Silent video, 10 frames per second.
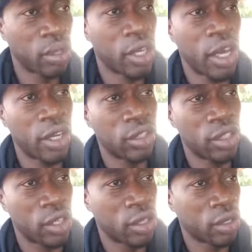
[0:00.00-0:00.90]
cater
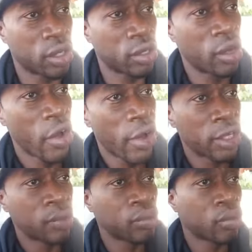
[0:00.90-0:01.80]
to
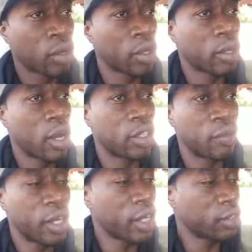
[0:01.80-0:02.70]
us
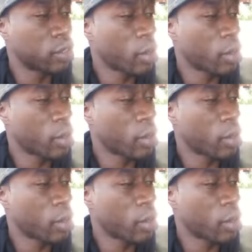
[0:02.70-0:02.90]
vegans,